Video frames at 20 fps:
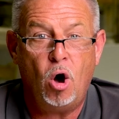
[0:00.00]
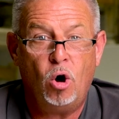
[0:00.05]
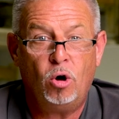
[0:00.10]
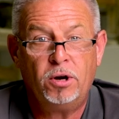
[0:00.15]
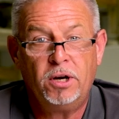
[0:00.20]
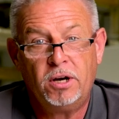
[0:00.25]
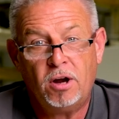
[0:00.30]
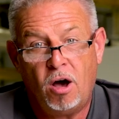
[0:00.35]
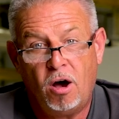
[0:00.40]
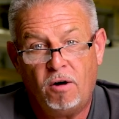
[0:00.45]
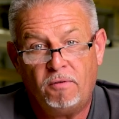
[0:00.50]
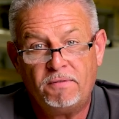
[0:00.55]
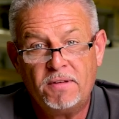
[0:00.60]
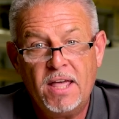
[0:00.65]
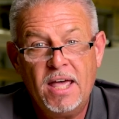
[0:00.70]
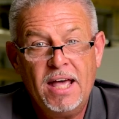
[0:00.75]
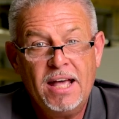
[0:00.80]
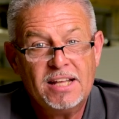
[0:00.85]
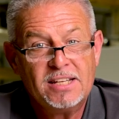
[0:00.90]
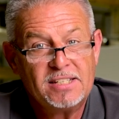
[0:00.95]
on and off.
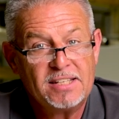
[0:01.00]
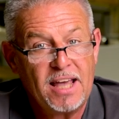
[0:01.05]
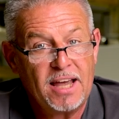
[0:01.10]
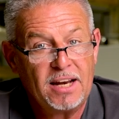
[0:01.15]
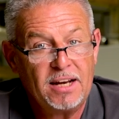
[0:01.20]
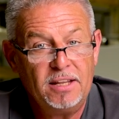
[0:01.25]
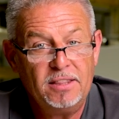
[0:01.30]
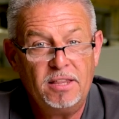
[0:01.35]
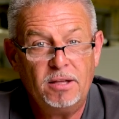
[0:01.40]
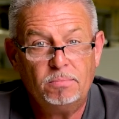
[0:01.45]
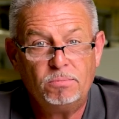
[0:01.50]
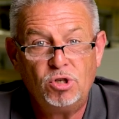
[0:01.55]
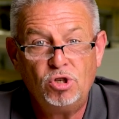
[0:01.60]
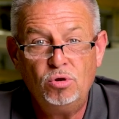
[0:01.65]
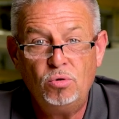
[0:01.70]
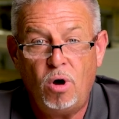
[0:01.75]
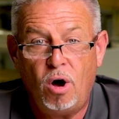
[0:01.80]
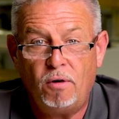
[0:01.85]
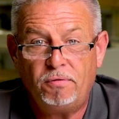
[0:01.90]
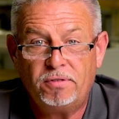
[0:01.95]
Cycling them
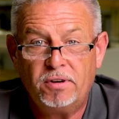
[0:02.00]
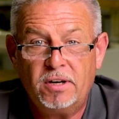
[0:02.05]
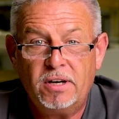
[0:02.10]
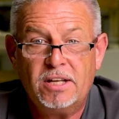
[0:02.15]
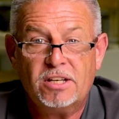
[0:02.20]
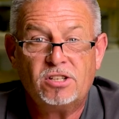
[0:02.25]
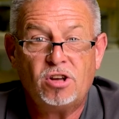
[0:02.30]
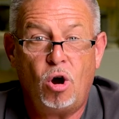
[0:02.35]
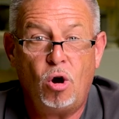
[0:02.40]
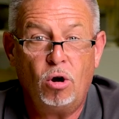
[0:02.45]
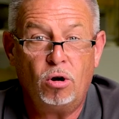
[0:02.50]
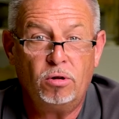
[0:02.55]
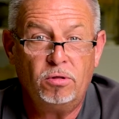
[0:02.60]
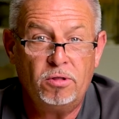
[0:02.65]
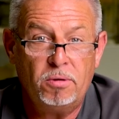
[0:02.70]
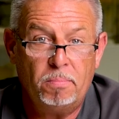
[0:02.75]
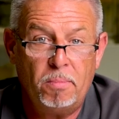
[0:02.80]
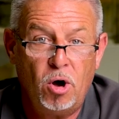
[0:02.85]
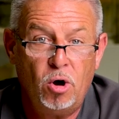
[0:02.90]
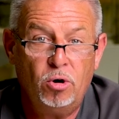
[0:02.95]
too often is hard on
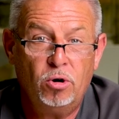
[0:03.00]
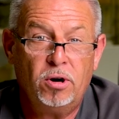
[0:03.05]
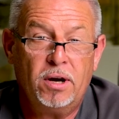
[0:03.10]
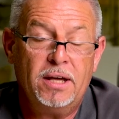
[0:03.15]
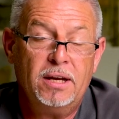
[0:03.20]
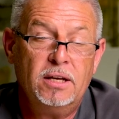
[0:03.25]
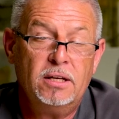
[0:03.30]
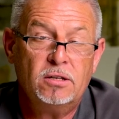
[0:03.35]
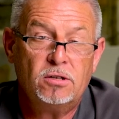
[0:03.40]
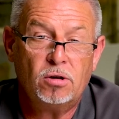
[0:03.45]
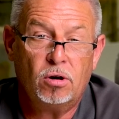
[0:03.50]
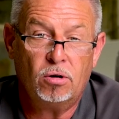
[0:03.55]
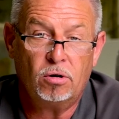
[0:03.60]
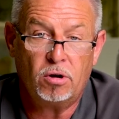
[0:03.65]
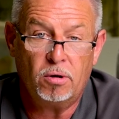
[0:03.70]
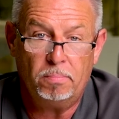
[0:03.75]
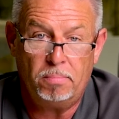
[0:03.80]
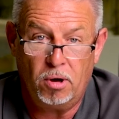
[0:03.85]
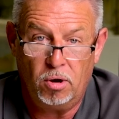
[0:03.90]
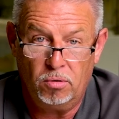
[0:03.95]
the motor and internal
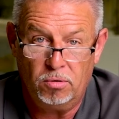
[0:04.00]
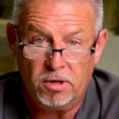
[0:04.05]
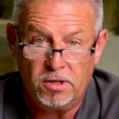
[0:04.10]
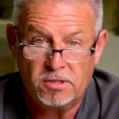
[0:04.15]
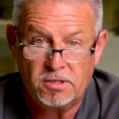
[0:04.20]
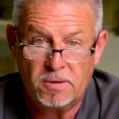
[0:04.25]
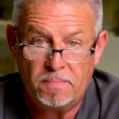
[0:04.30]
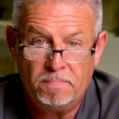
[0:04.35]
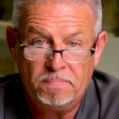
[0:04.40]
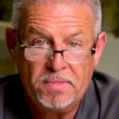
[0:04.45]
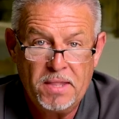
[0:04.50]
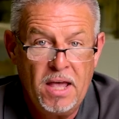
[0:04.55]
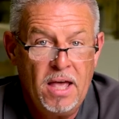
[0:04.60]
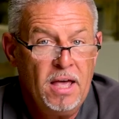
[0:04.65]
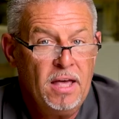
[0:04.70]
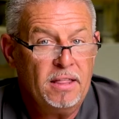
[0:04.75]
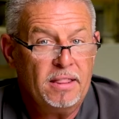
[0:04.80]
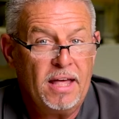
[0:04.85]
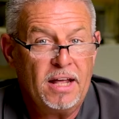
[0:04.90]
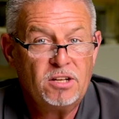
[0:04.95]
components.
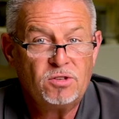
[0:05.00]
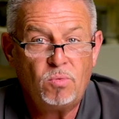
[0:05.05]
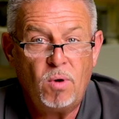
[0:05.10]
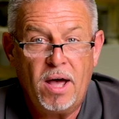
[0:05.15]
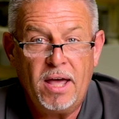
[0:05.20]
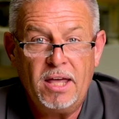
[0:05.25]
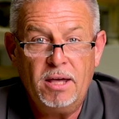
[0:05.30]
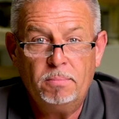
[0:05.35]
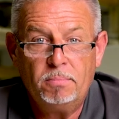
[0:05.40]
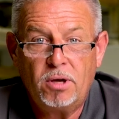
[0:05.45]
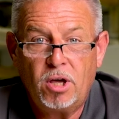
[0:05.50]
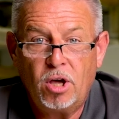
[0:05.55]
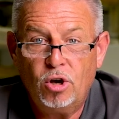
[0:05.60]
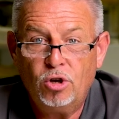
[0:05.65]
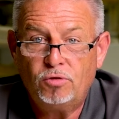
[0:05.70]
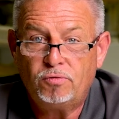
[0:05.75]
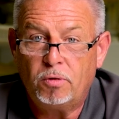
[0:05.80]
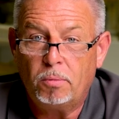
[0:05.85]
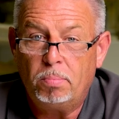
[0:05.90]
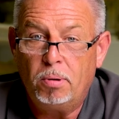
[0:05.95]
That is why M
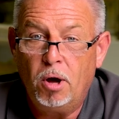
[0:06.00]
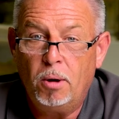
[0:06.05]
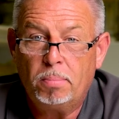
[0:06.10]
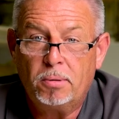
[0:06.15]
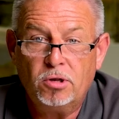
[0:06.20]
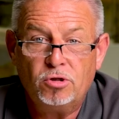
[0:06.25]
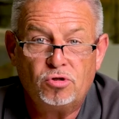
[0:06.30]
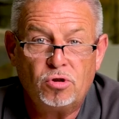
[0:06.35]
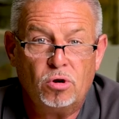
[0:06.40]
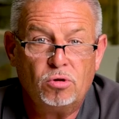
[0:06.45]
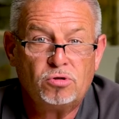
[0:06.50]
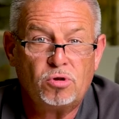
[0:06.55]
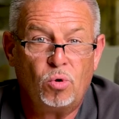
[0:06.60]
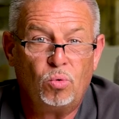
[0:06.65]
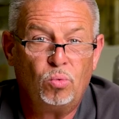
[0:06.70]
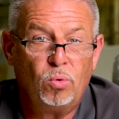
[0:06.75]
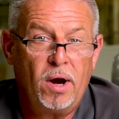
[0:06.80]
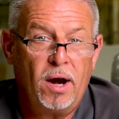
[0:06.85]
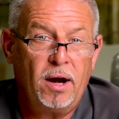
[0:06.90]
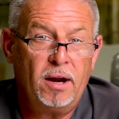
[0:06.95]
codes for pump controls are
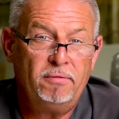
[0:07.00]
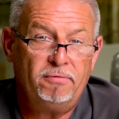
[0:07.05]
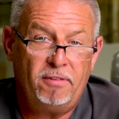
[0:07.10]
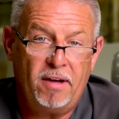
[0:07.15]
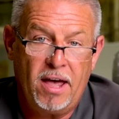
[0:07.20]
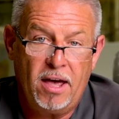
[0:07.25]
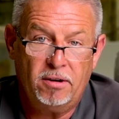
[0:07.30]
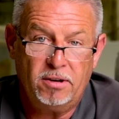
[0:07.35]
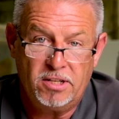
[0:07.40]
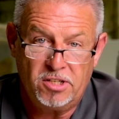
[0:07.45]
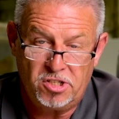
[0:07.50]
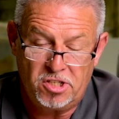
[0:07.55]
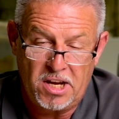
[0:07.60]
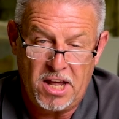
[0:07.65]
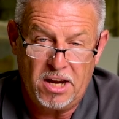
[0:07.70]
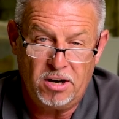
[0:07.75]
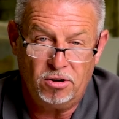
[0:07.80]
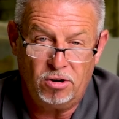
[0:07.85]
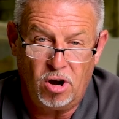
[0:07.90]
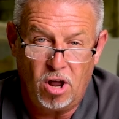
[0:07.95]
rarely found in
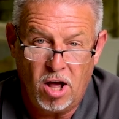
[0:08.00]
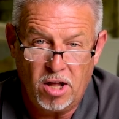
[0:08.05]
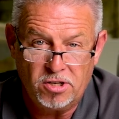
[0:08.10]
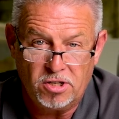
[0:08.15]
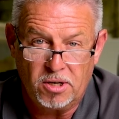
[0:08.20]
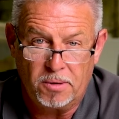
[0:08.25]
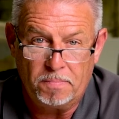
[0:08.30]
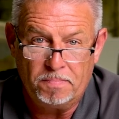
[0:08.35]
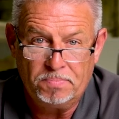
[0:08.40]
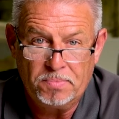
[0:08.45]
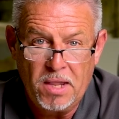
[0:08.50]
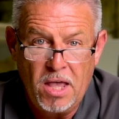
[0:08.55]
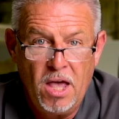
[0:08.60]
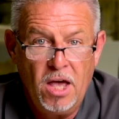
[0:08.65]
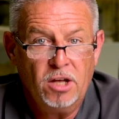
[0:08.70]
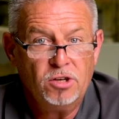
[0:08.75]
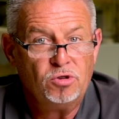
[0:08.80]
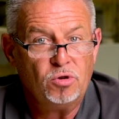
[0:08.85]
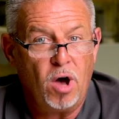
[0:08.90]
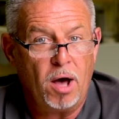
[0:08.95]
standard logic.
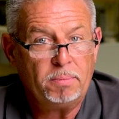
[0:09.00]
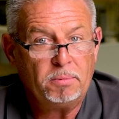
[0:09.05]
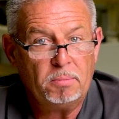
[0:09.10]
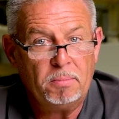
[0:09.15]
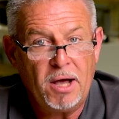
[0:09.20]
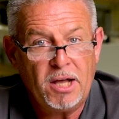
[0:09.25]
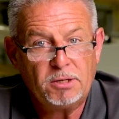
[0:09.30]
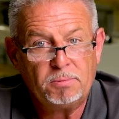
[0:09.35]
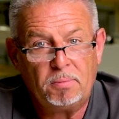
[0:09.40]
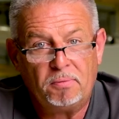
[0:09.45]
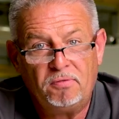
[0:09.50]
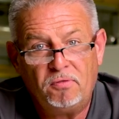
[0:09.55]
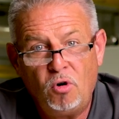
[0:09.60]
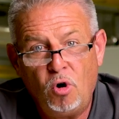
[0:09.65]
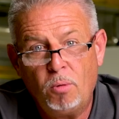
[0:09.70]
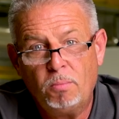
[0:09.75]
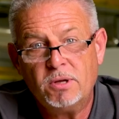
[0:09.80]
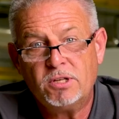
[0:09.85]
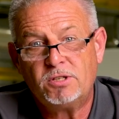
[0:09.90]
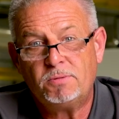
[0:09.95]
To optimize
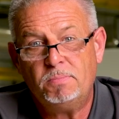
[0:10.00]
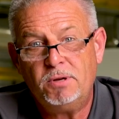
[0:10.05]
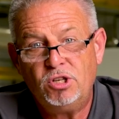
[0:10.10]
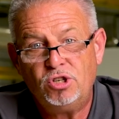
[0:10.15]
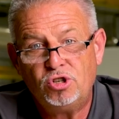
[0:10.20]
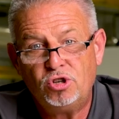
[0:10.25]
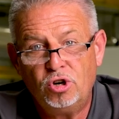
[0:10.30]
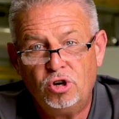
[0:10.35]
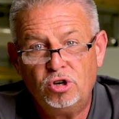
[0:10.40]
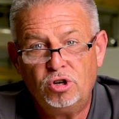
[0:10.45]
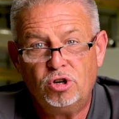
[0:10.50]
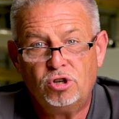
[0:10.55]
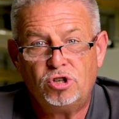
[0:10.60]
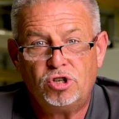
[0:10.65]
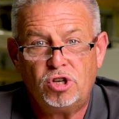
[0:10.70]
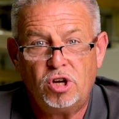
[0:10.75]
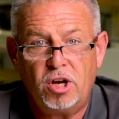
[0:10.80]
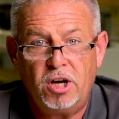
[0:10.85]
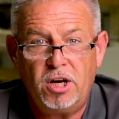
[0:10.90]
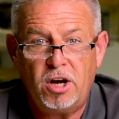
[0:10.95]
performance, be sure you're
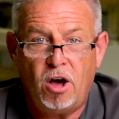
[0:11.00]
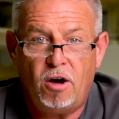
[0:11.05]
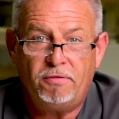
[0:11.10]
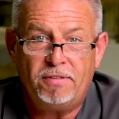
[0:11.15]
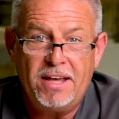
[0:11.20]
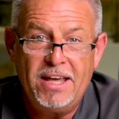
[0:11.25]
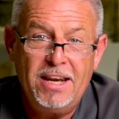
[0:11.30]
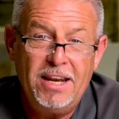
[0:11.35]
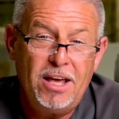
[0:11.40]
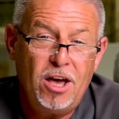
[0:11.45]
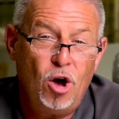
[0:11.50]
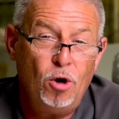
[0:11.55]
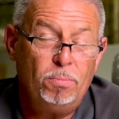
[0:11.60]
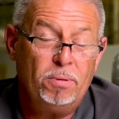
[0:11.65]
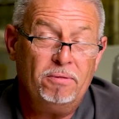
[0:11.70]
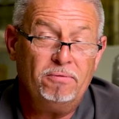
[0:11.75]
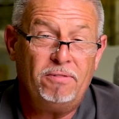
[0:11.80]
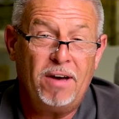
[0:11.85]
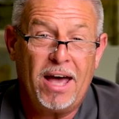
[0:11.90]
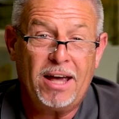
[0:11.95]
shutting off any
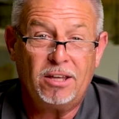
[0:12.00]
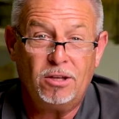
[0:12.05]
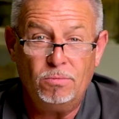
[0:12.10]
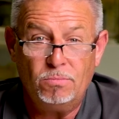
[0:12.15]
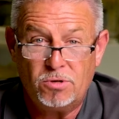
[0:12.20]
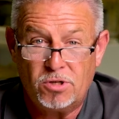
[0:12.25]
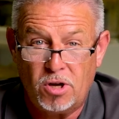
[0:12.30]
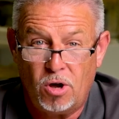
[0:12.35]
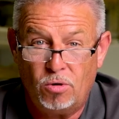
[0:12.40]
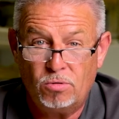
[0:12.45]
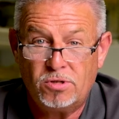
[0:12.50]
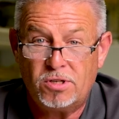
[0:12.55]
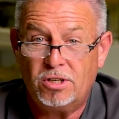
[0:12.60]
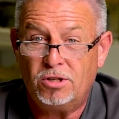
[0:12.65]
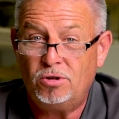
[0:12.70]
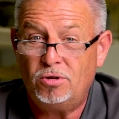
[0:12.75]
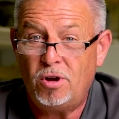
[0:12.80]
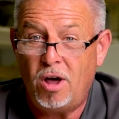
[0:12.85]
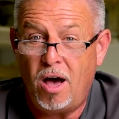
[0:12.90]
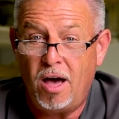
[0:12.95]
open vacuum zones that
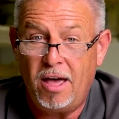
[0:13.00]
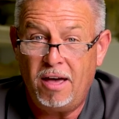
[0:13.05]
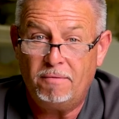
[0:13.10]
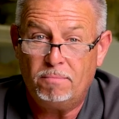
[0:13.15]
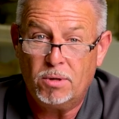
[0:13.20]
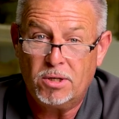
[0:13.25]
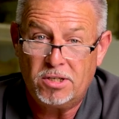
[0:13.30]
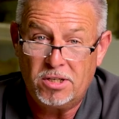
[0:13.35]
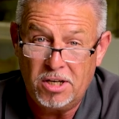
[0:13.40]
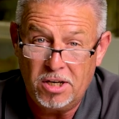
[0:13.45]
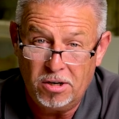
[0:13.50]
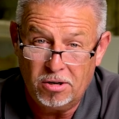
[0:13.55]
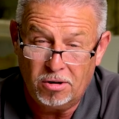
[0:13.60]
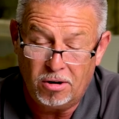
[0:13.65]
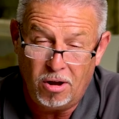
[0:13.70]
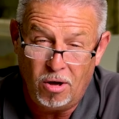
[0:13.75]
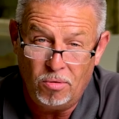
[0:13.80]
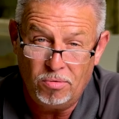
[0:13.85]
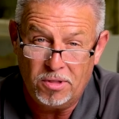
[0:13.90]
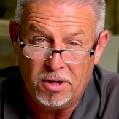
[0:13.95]
do not have
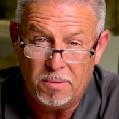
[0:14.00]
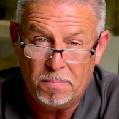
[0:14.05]
material on